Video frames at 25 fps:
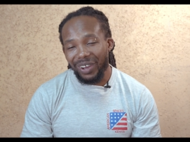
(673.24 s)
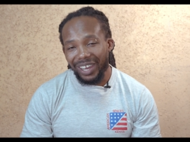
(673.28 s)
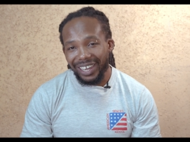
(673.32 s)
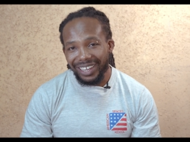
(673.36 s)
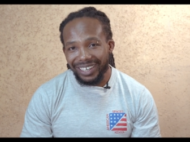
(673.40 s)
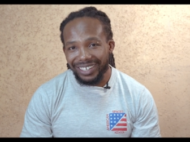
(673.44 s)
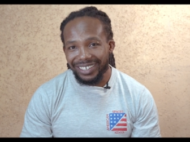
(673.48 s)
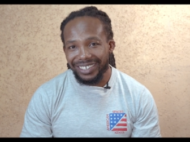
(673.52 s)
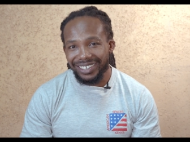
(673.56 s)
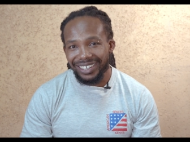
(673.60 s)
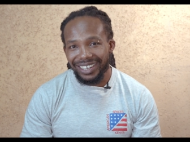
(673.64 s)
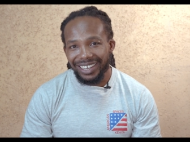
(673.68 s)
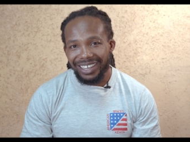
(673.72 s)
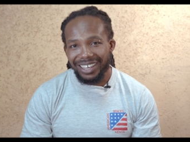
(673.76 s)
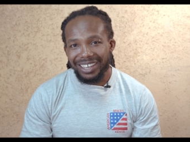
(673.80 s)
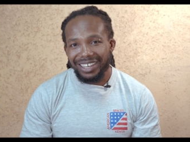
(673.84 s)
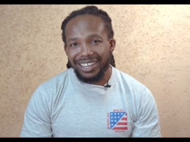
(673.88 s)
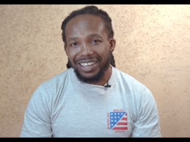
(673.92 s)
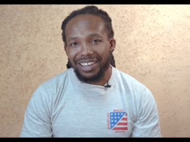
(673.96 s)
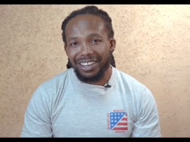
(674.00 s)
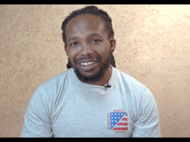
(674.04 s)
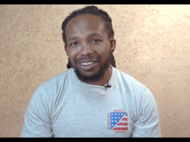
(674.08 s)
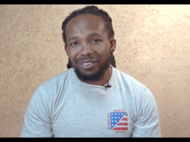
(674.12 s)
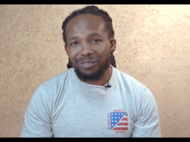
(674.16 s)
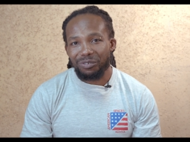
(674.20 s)
word
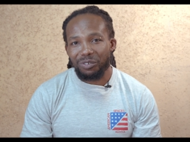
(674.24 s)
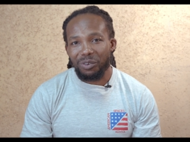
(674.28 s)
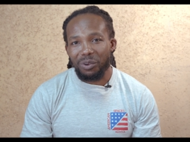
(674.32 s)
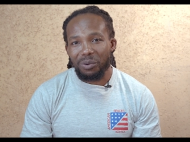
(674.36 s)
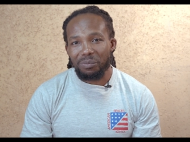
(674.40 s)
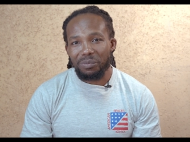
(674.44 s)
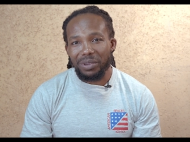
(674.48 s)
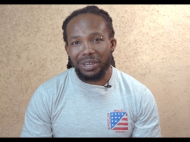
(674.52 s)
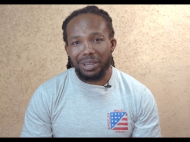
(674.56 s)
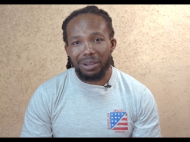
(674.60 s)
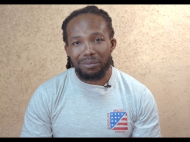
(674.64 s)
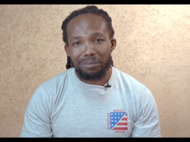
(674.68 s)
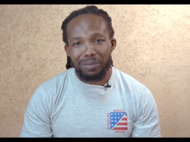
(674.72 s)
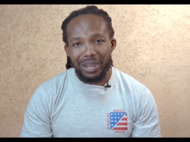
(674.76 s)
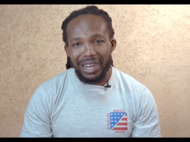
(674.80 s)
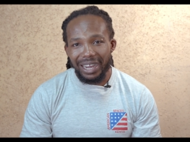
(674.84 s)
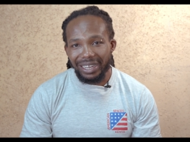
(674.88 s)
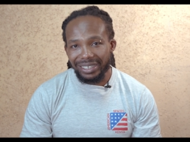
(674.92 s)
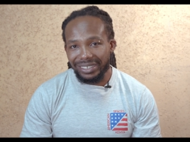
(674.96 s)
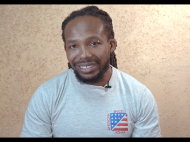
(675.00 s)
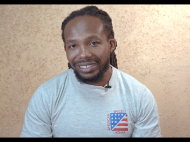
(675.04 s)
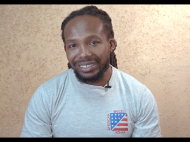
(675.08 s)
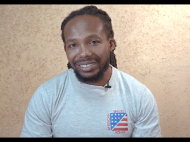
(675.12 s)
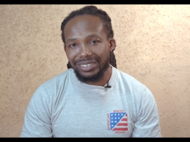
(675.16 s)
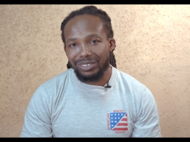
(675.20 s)
uh, for makeup
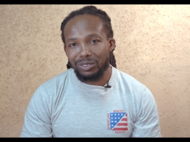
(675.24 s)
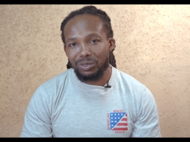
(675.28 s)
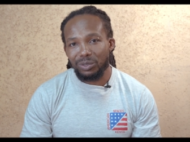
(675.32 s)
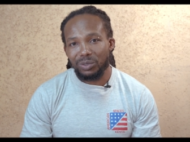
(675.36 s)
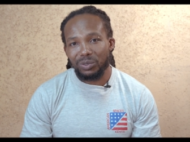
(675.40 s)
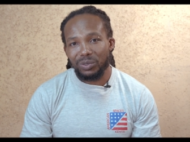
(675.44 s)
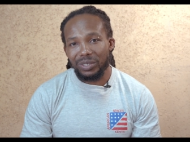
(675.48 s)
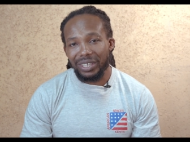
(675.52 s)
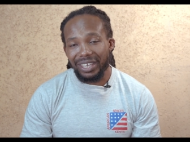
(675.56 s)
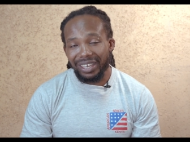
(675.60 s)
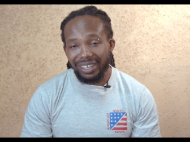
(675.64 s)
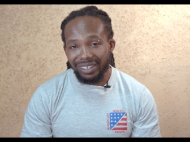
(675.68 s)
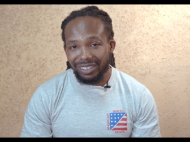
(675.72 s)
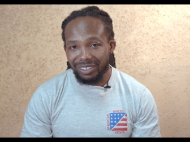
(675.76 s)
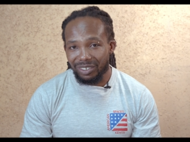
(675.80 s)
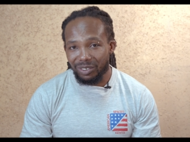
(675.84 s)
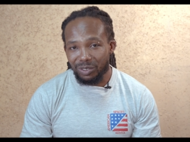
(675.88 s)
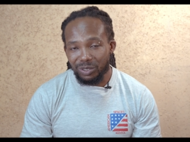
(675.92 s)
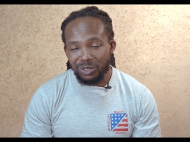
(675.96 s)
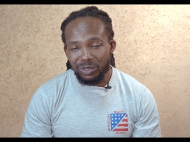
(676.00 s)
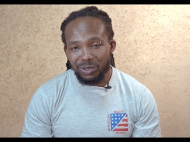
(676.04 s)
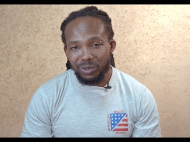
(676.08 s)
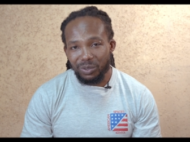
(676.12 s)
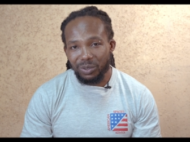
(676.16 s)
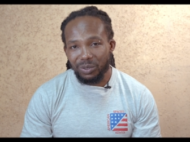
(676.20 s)
artists. You should get
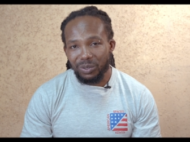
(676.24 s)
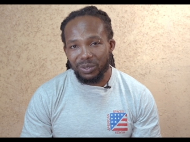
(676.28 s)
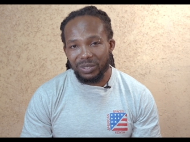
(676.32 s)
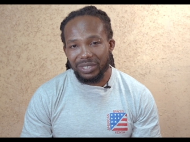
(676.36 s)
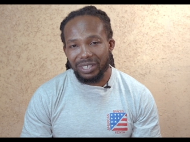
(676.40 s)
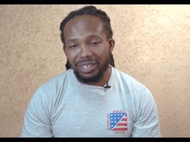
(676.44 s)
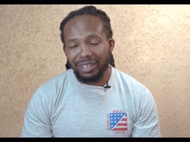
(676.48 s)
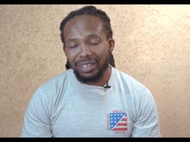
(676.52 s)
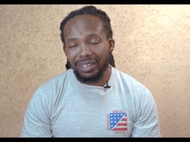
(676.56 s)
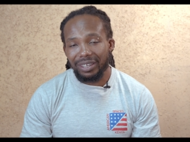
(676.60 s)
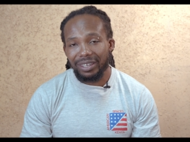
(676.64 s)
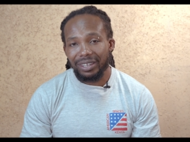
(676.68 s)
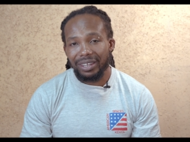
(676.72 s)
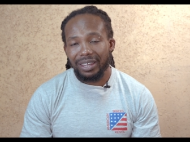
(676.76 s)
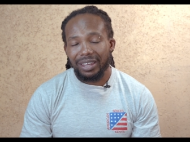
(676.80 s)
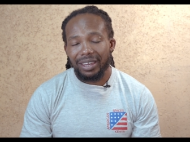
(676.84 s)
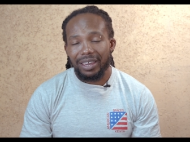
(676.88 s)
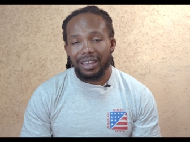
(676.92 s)
used to using it.